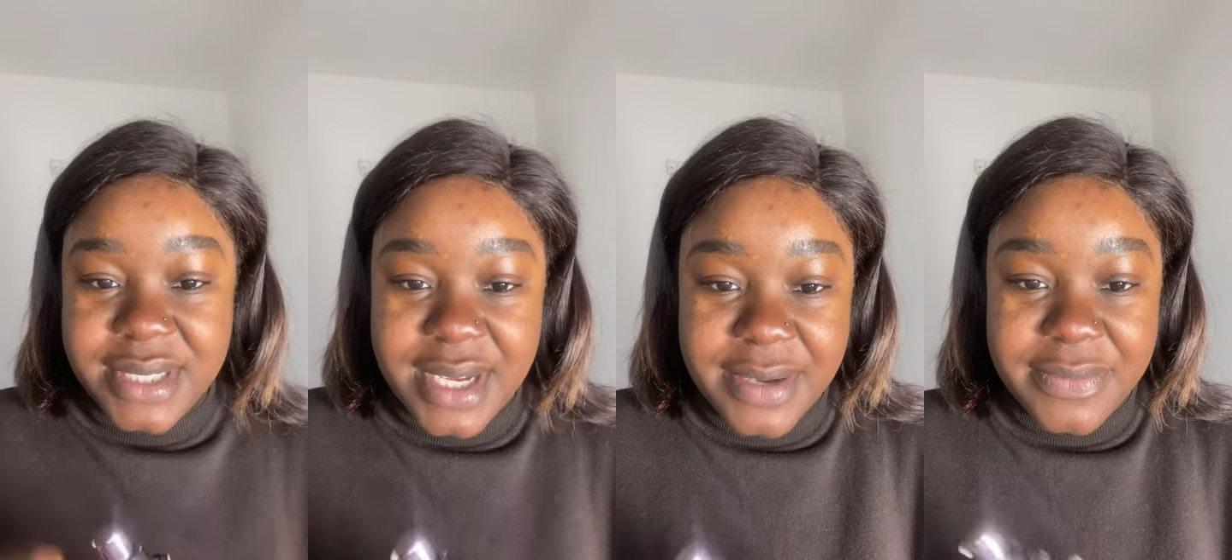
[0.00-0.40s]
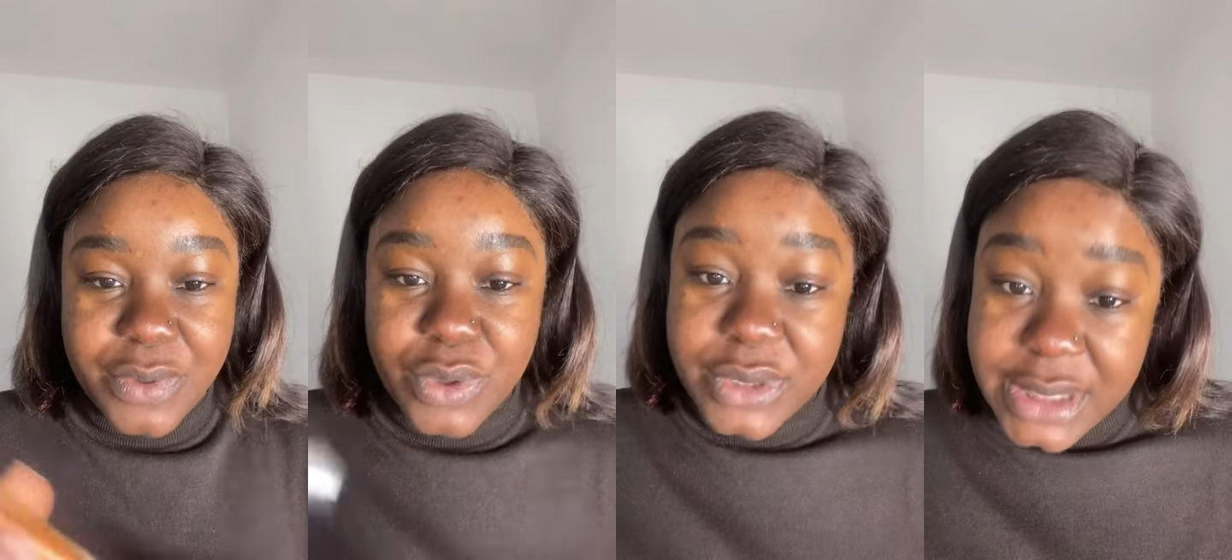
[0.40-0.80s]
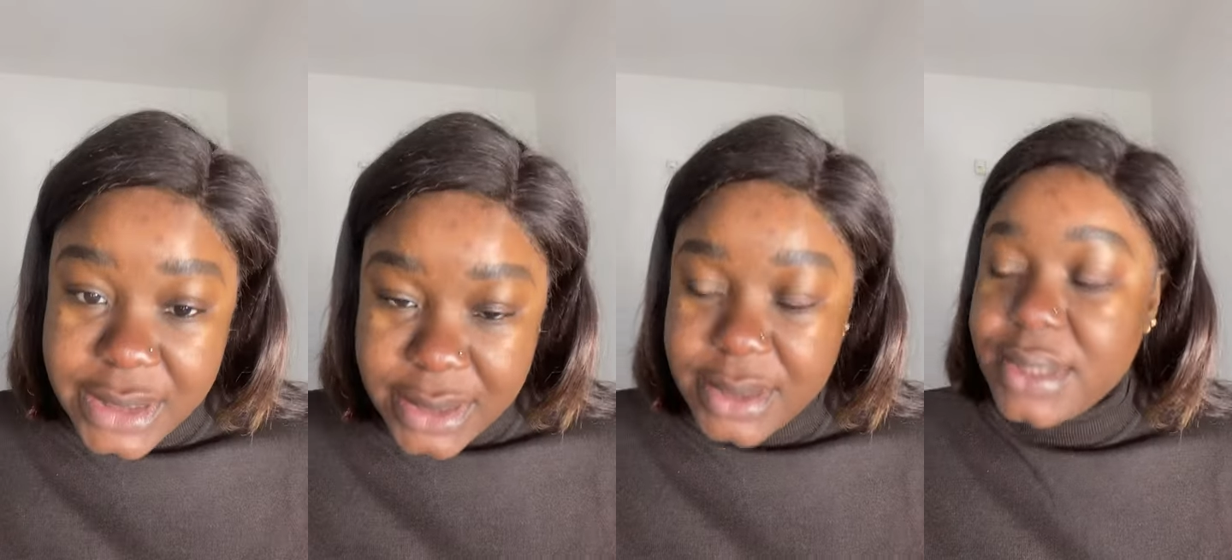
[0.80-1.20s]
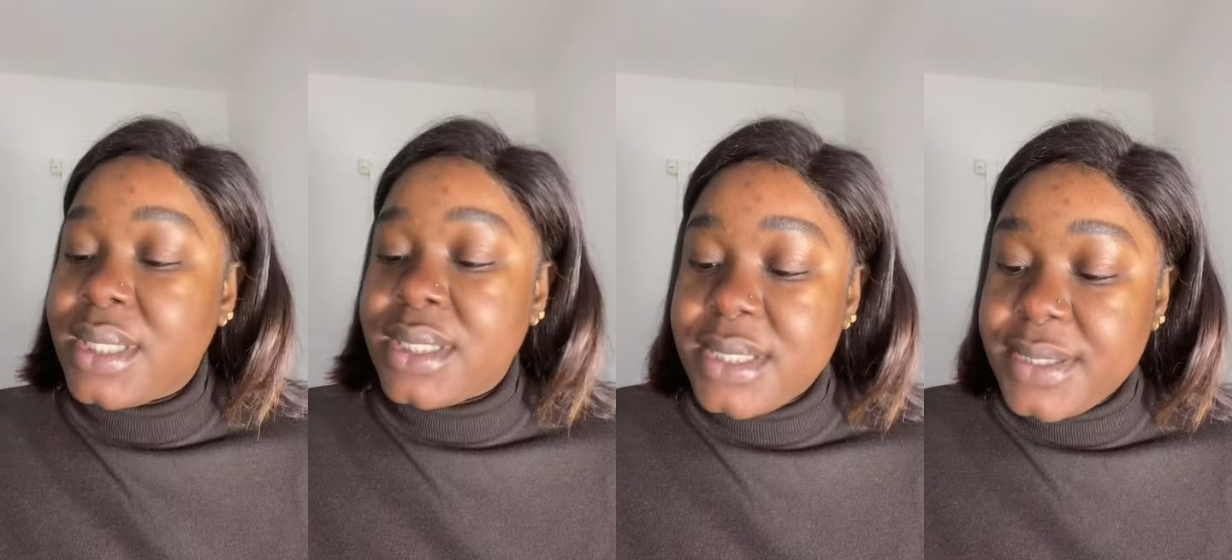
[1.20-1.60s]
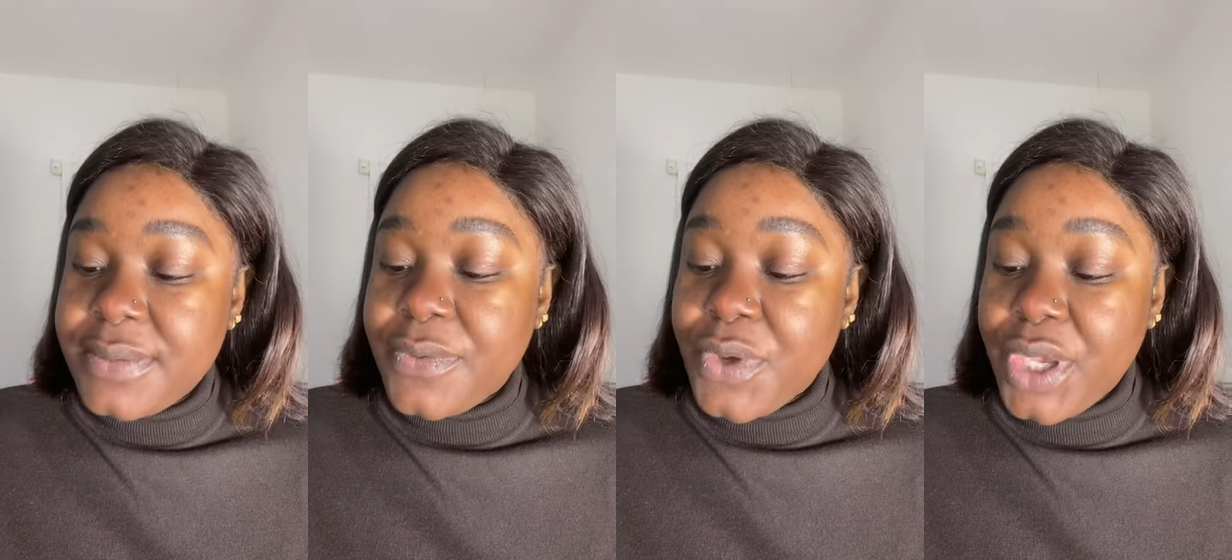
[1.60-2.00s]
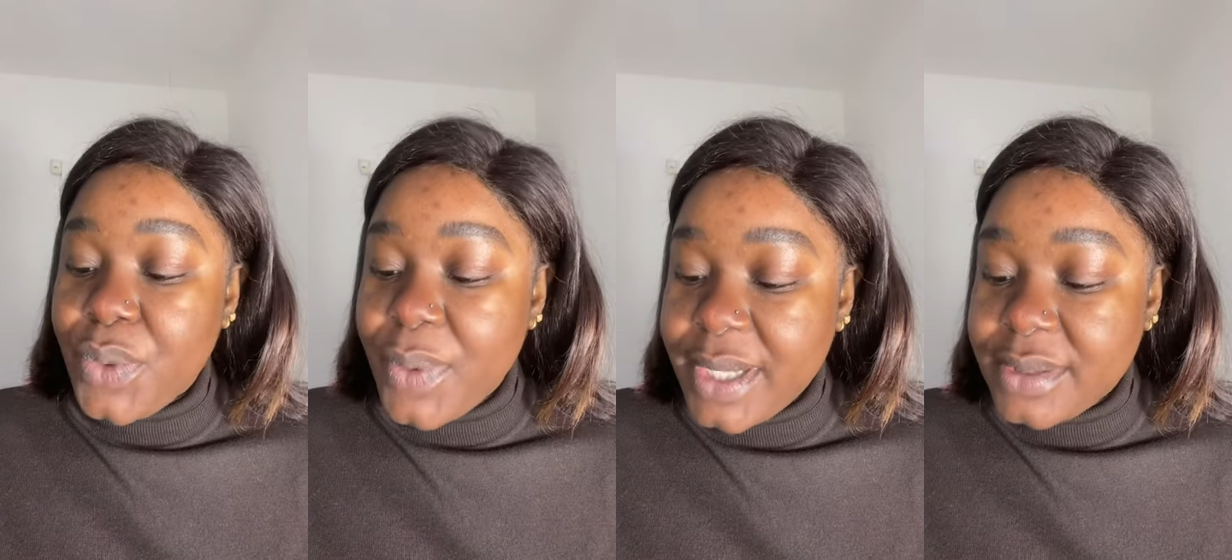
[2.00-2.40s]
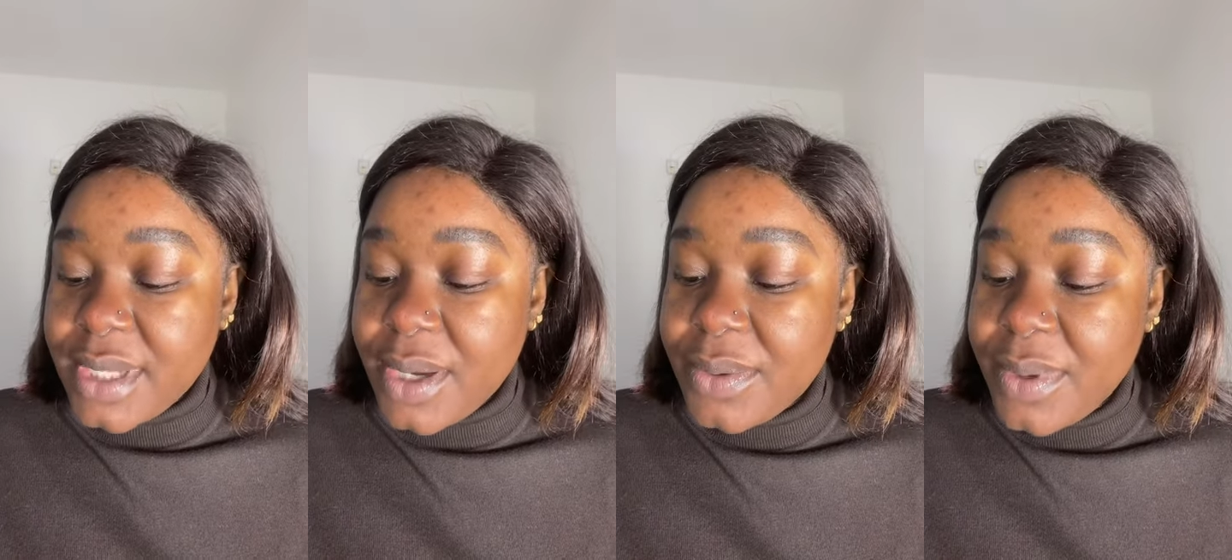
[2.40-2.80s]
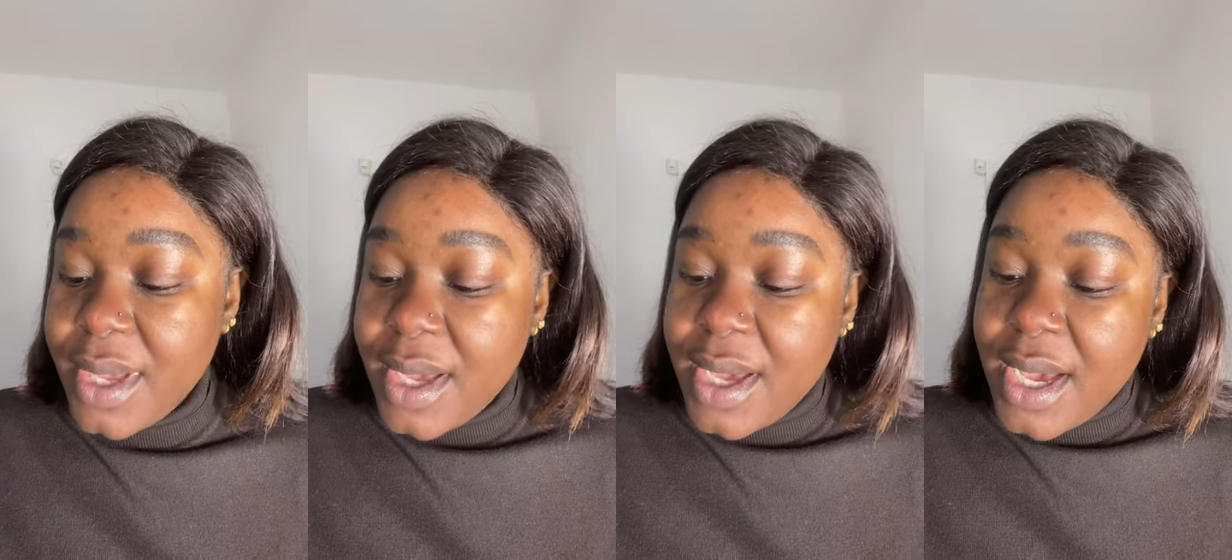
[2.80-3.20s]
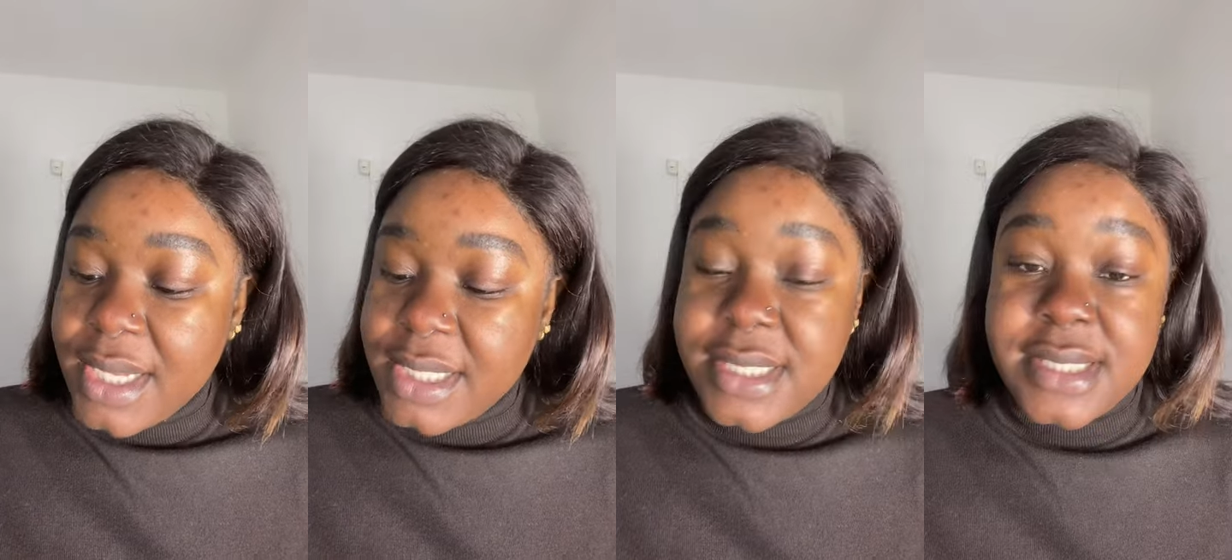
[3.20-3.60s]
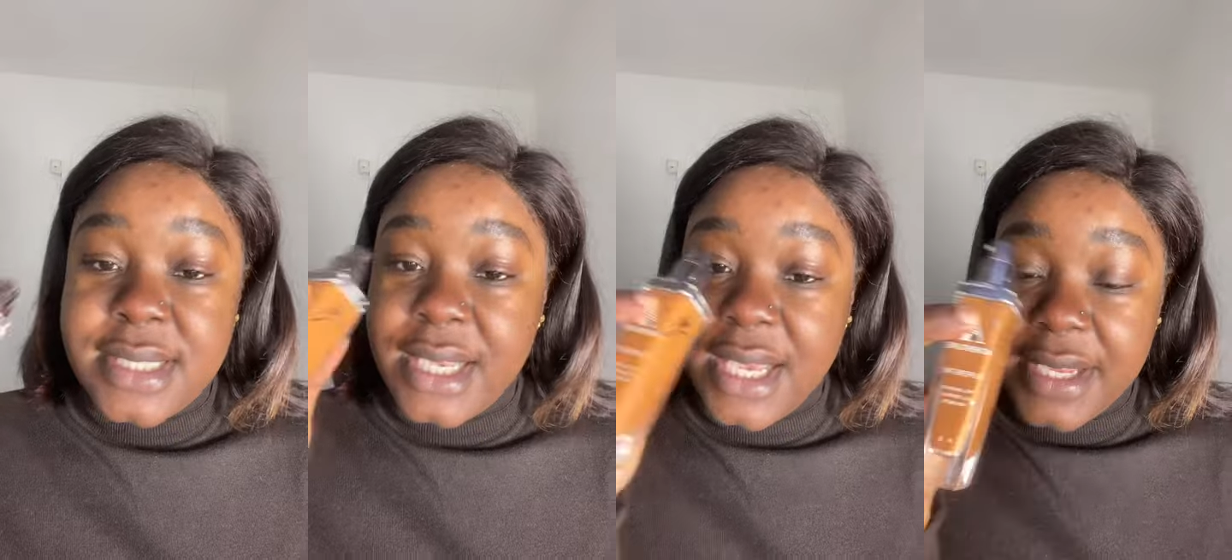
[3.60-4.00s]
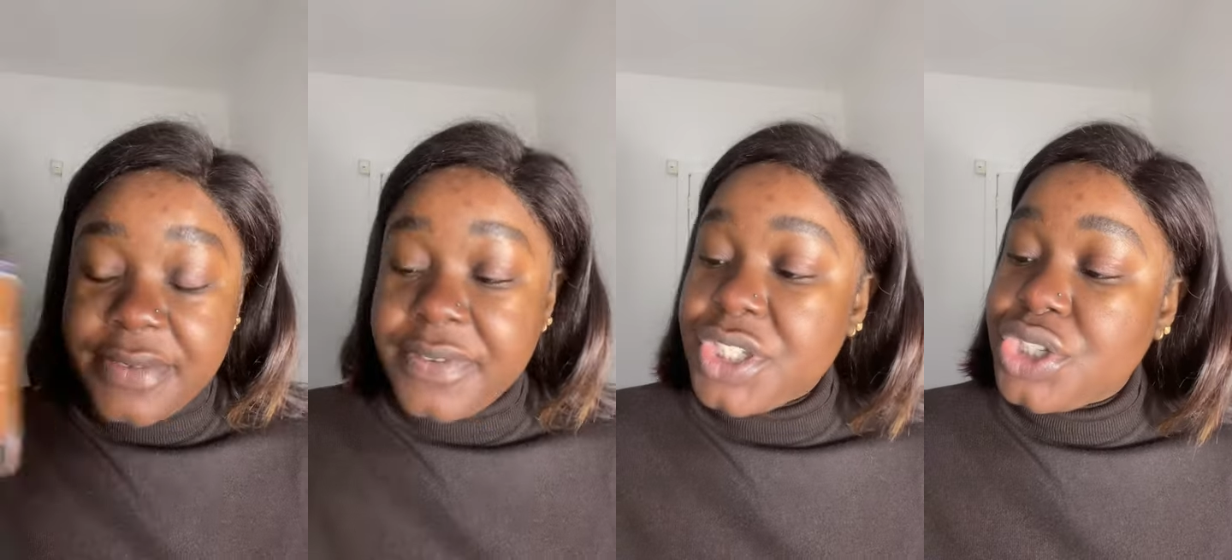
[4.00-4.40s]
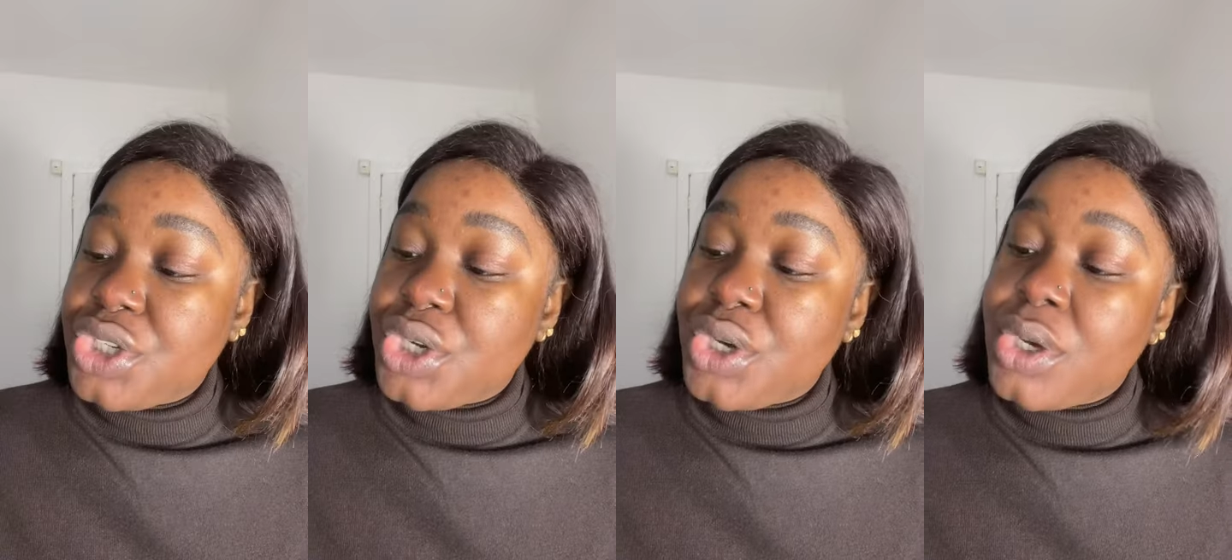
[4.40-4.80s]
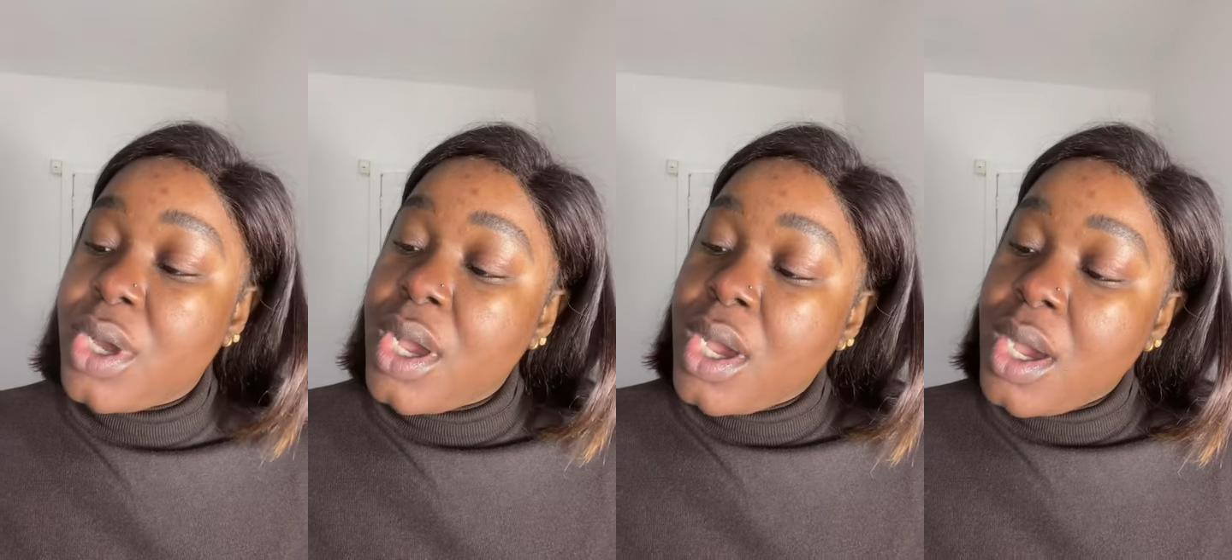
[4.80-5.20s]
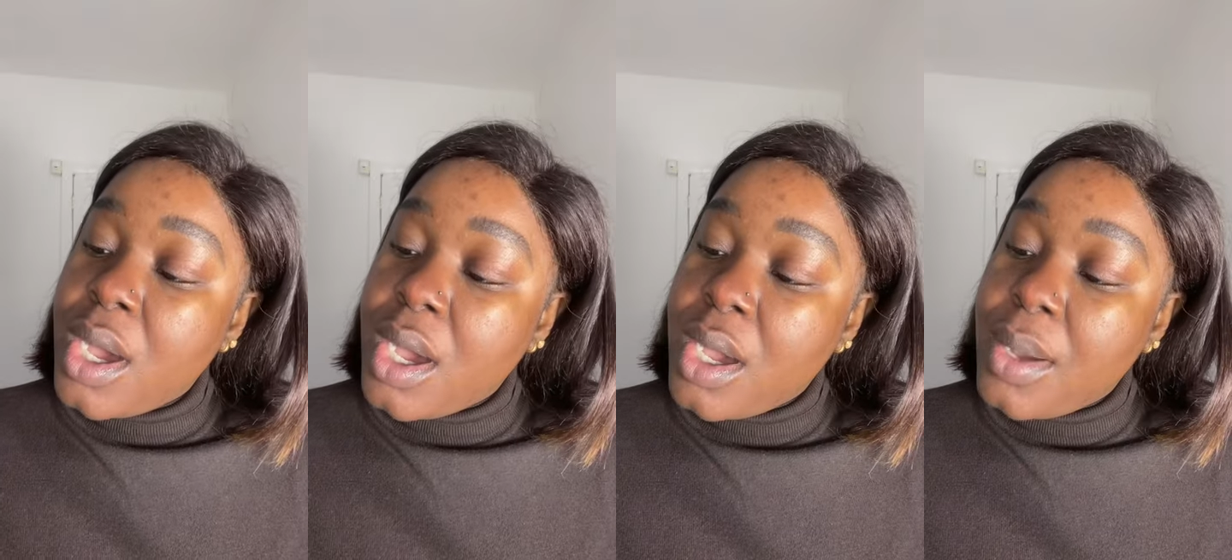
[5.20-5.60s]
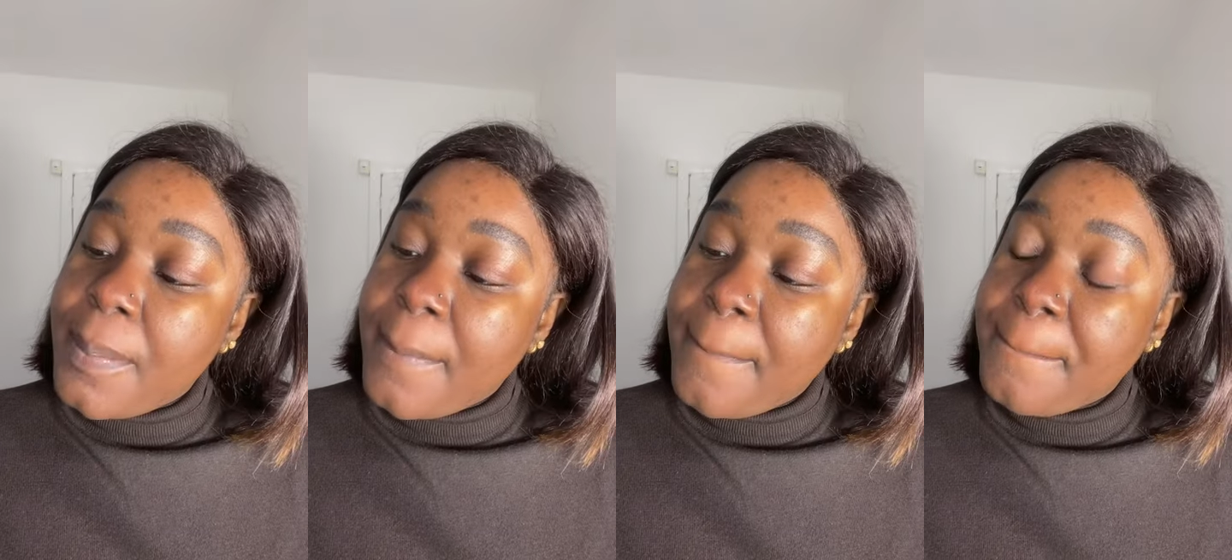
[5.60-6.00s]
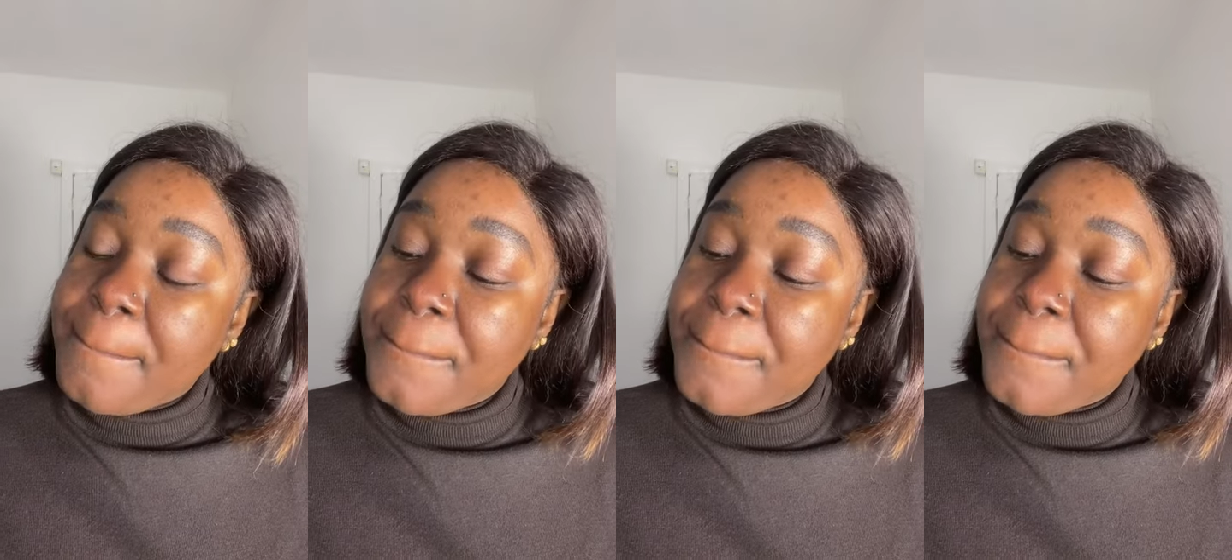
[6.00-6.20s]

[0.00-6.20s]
I've owned it for a while now, and it's the Adventure foundation.